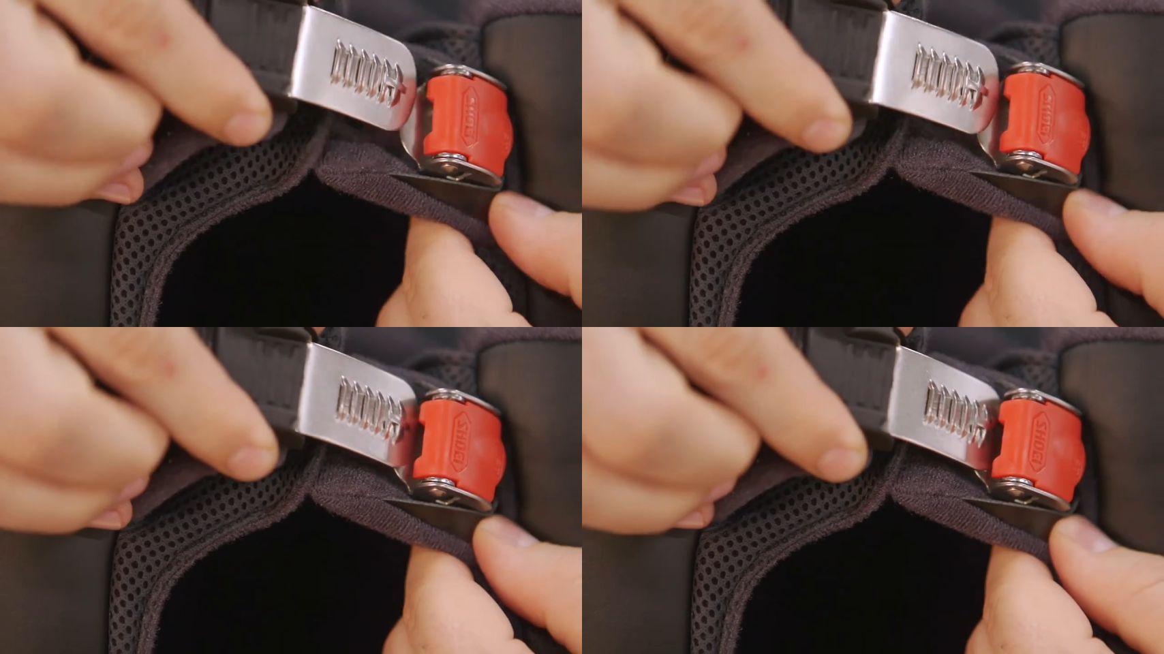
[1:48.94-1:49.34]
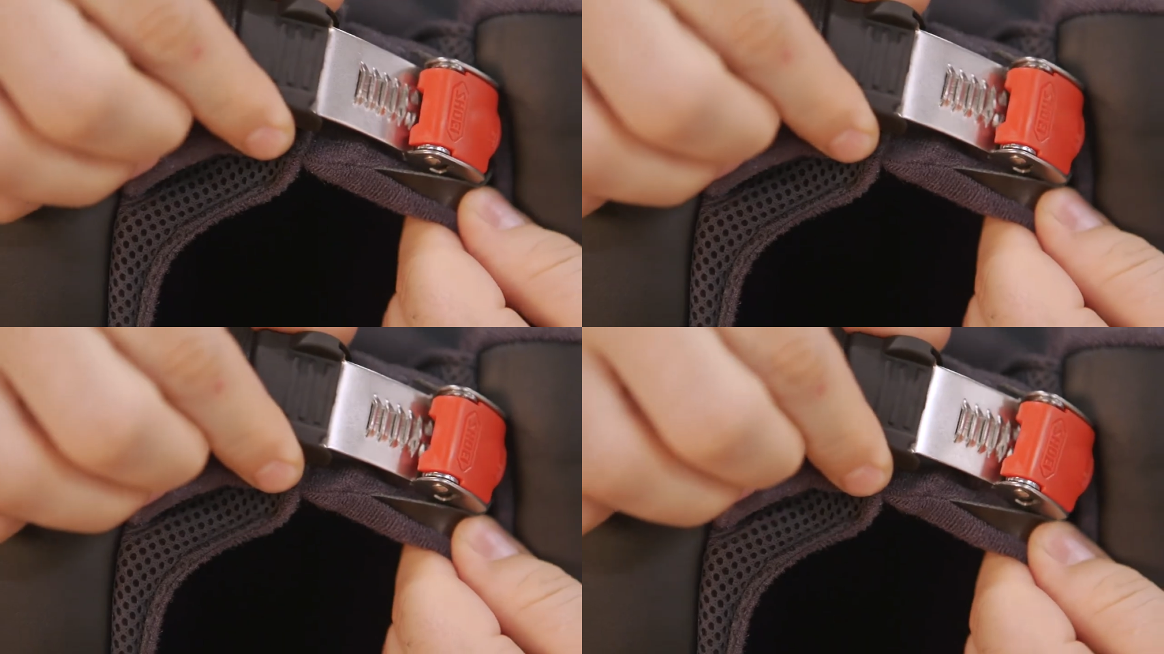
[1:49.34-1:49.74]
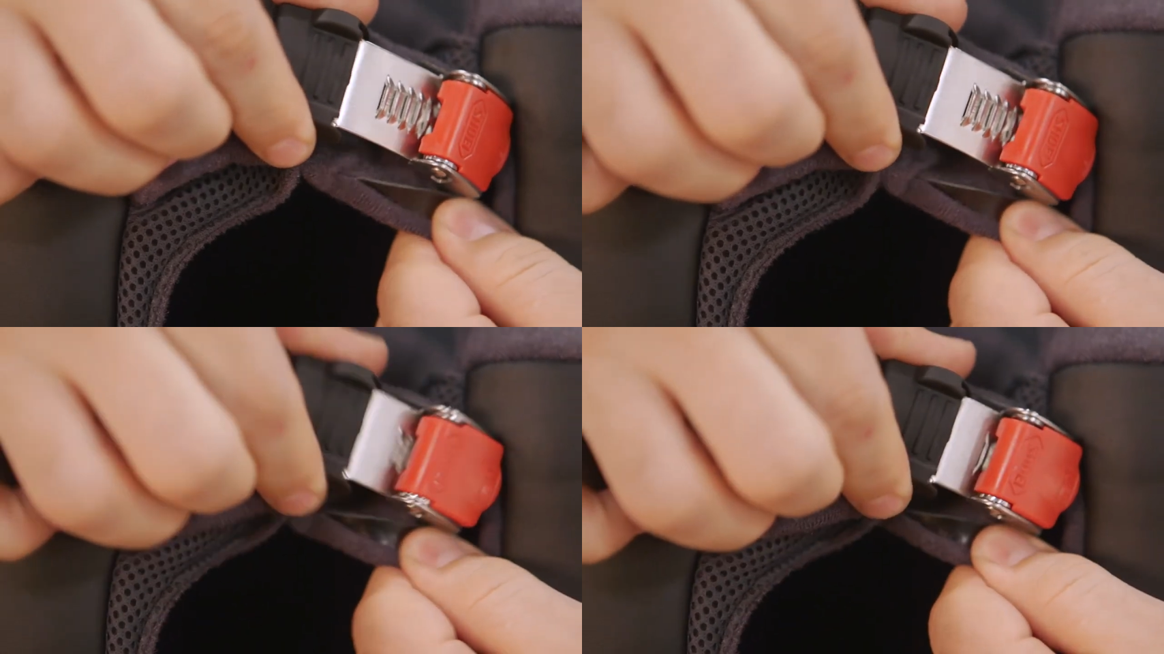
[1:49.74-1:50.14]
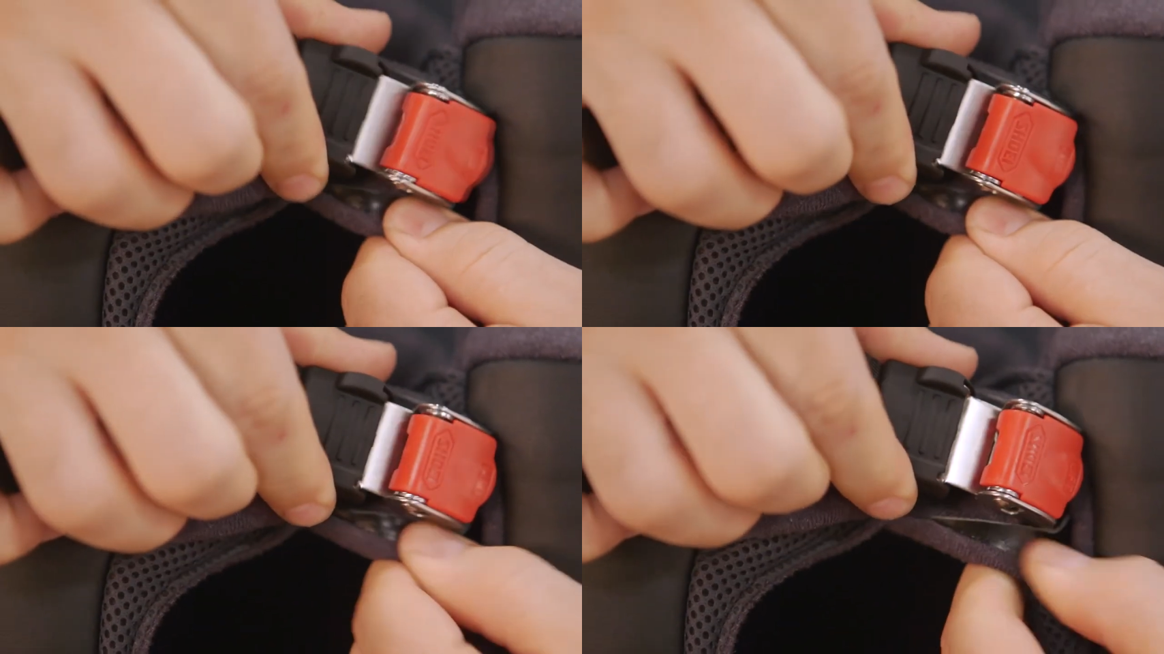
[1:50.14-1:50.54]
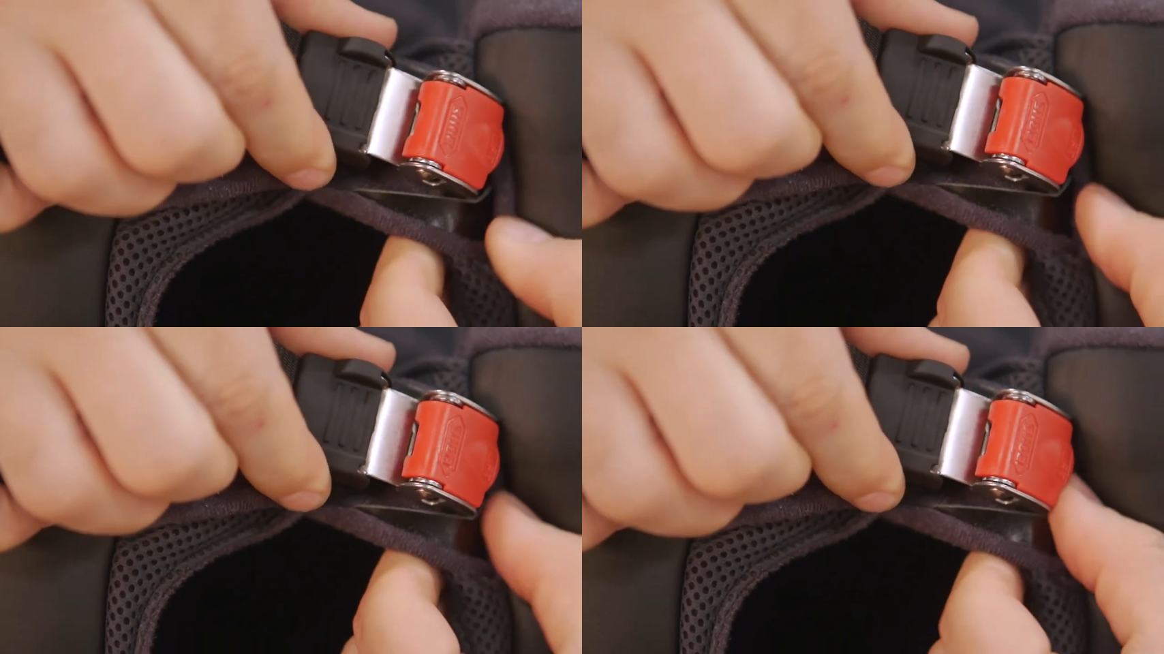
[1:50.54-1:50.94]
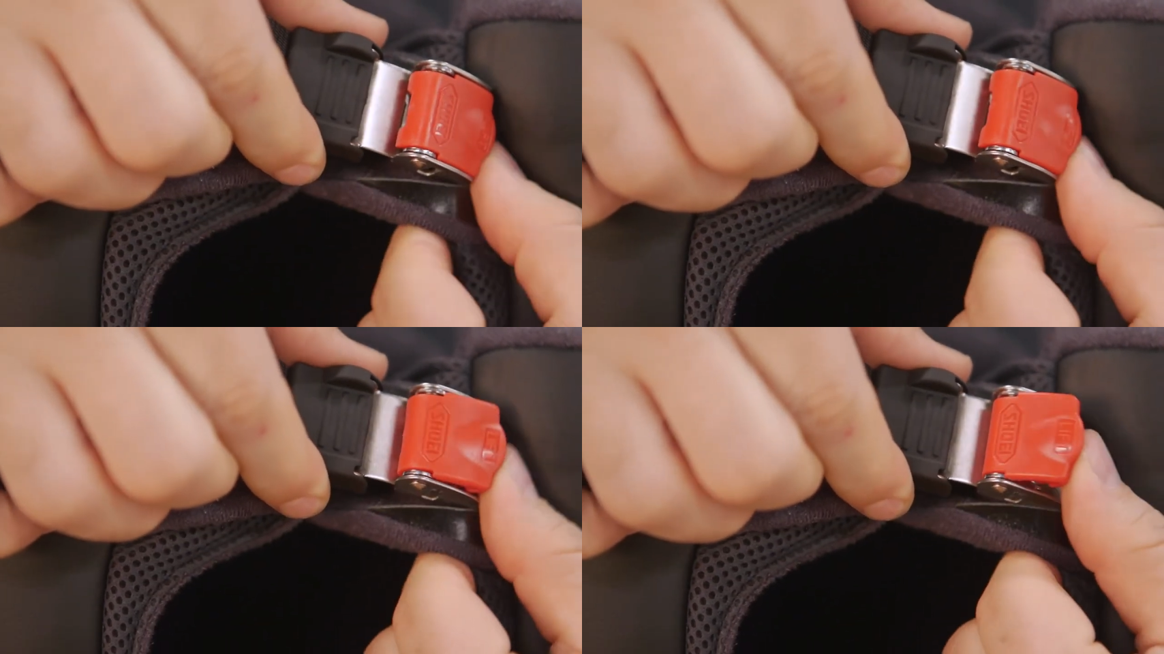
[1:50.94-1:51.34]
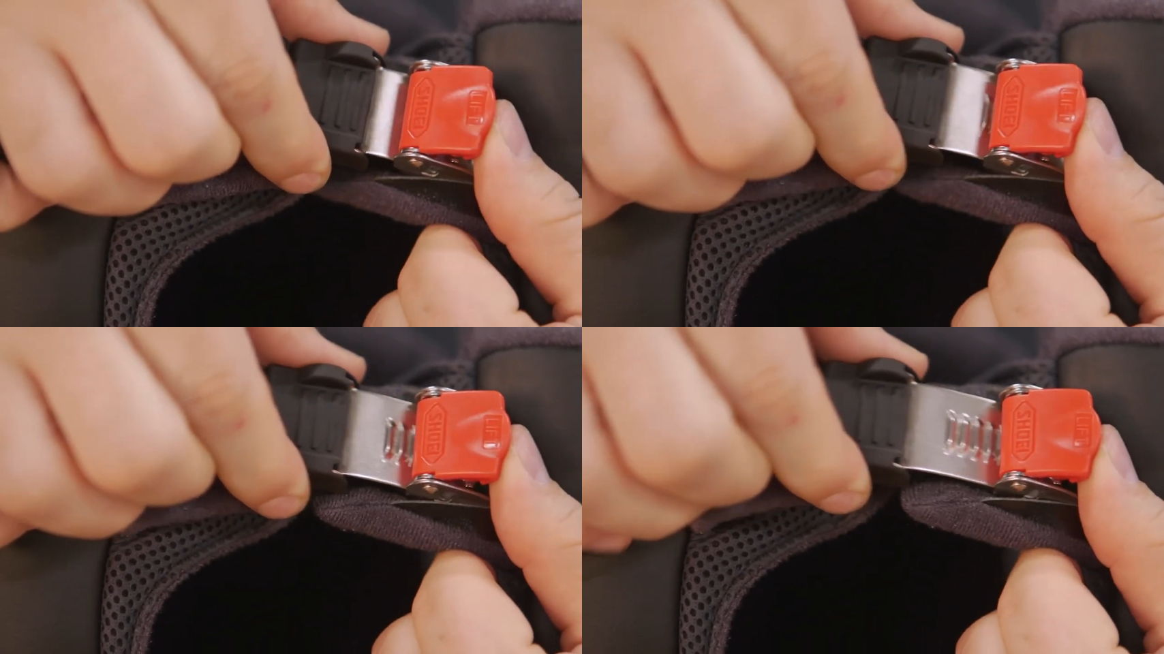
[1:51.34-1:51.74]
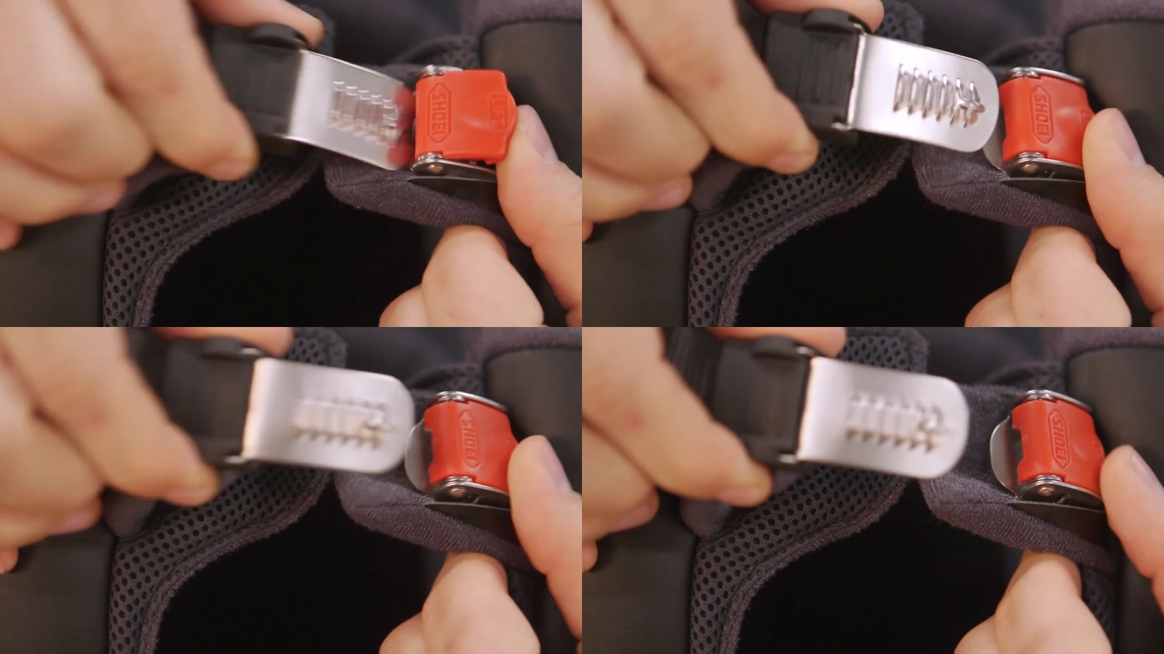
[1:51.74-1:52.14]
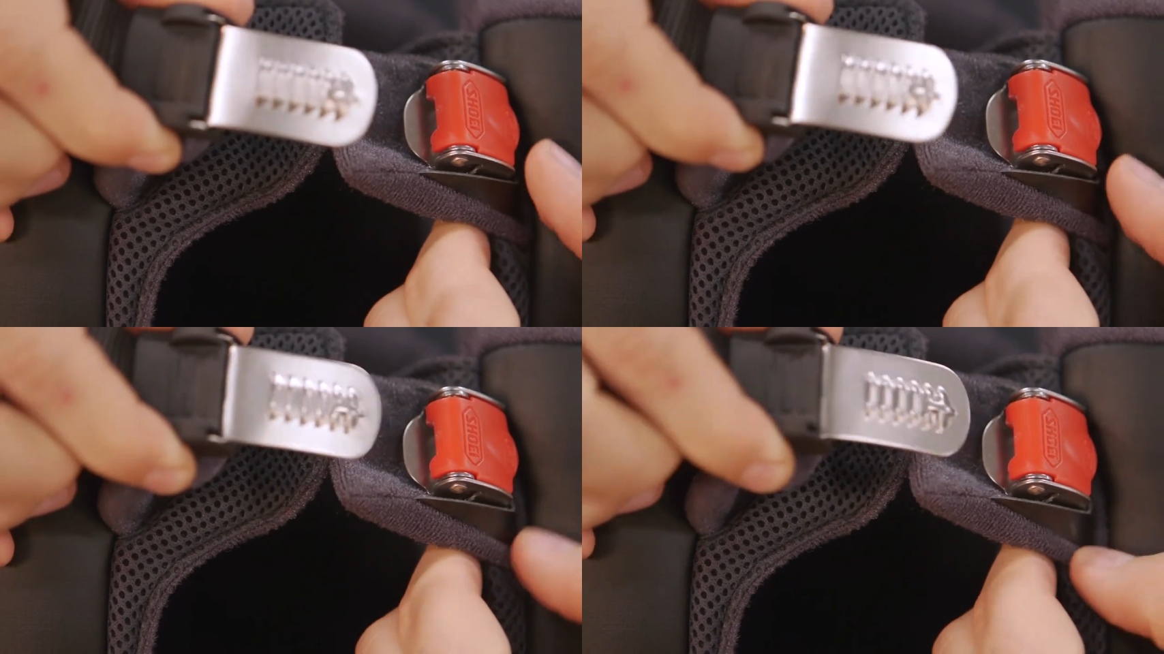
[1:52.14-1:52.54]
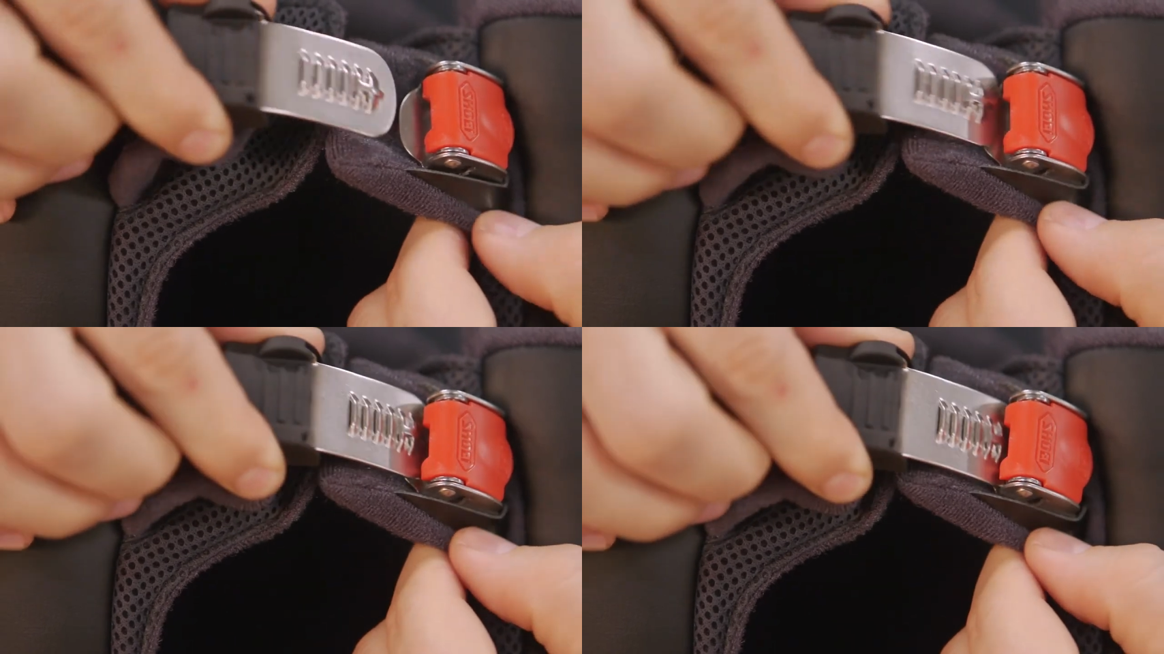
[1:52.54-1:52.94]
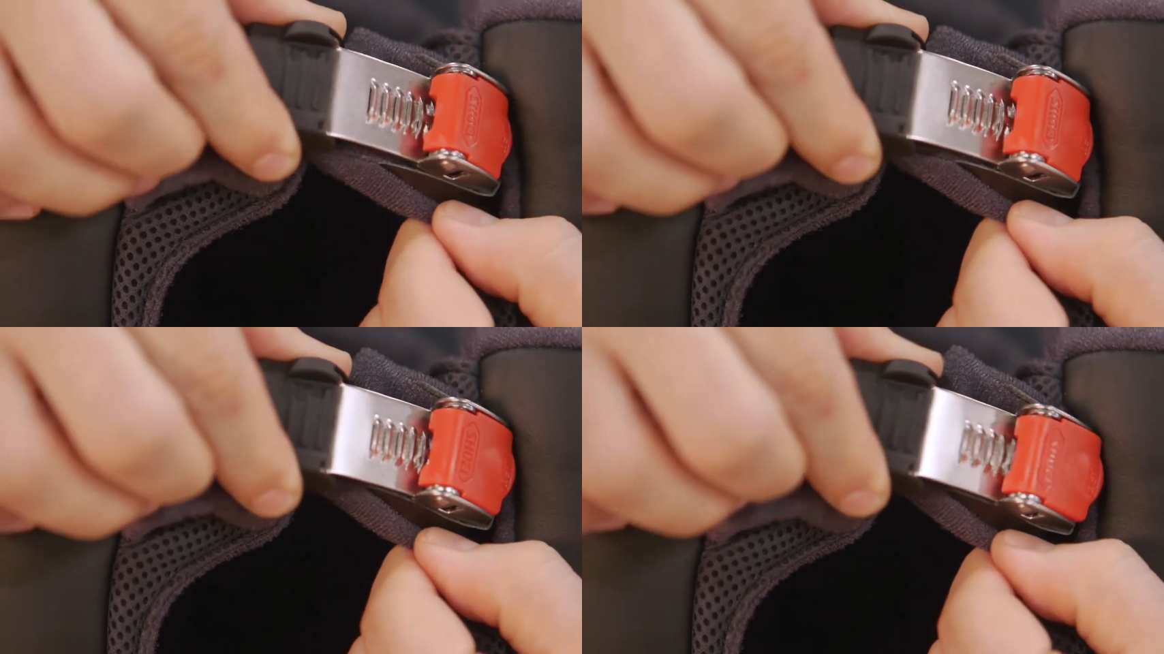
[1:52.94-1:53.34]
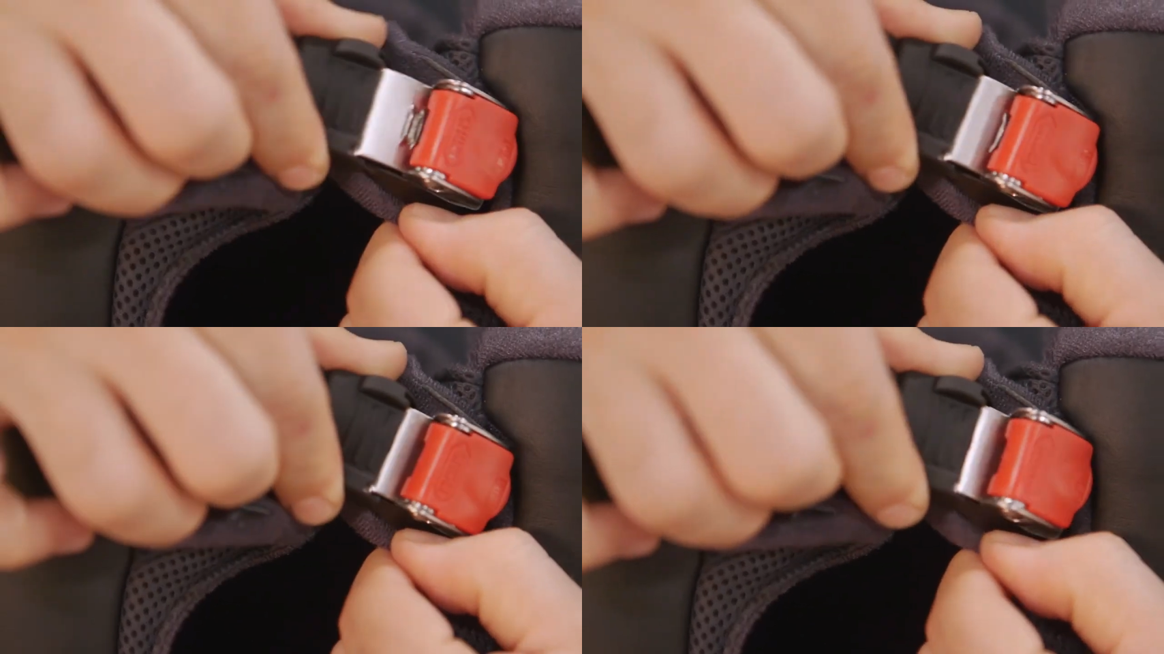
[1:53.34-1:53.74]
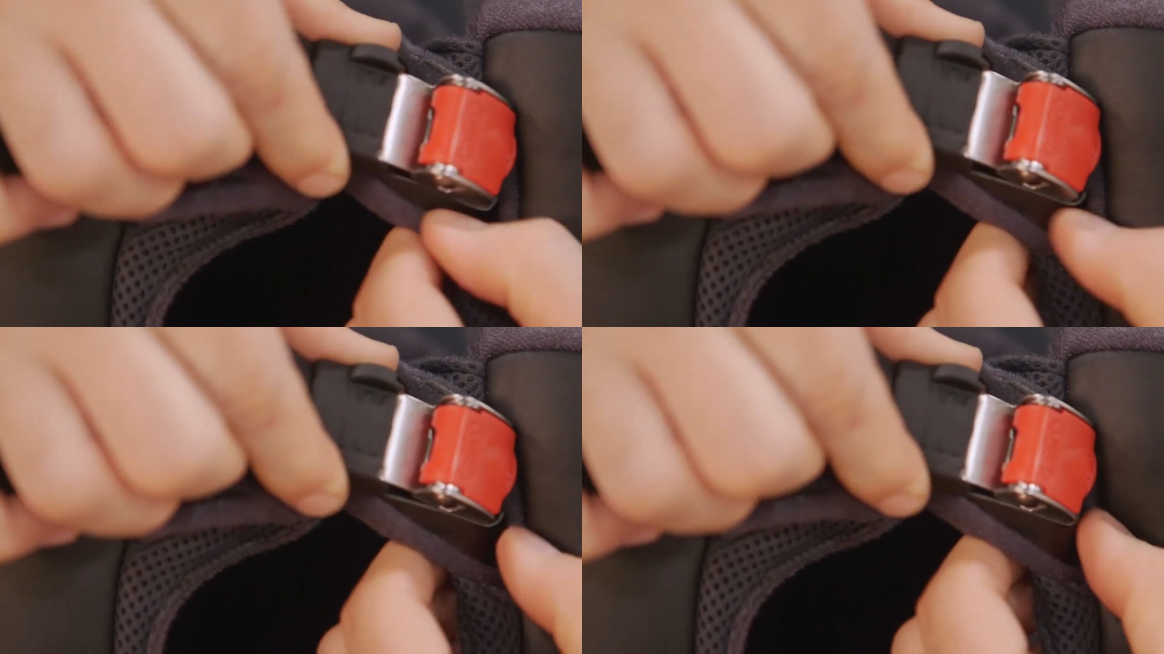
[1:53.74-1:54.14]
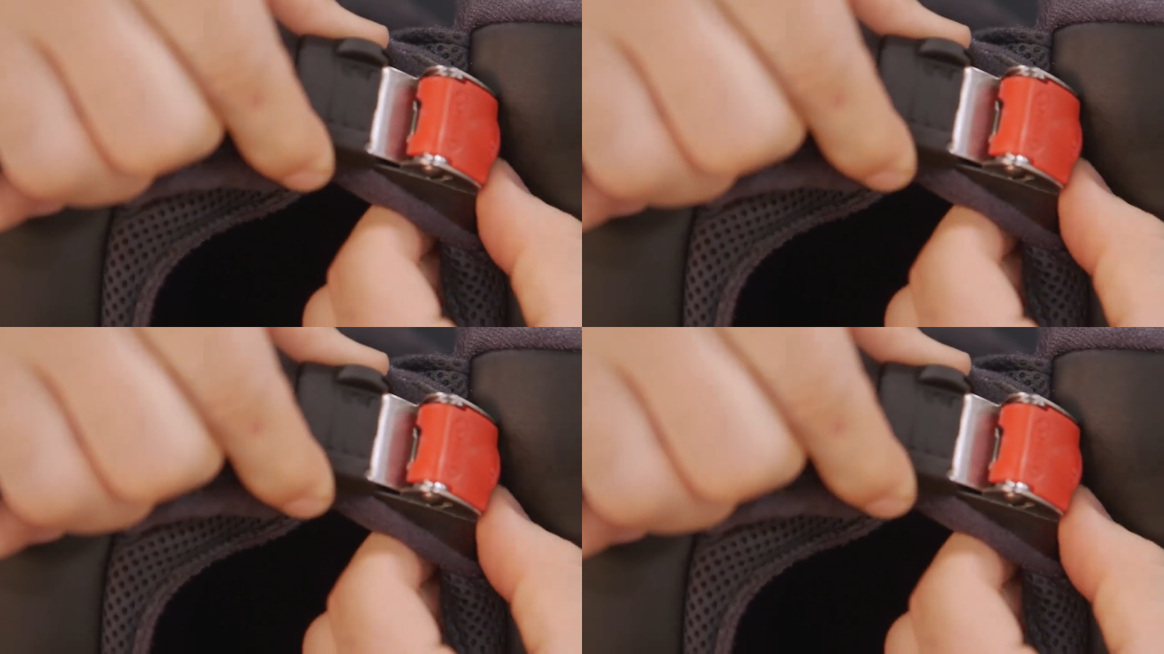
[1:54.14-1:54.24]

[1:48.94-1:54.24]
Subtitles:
(no speaker visible)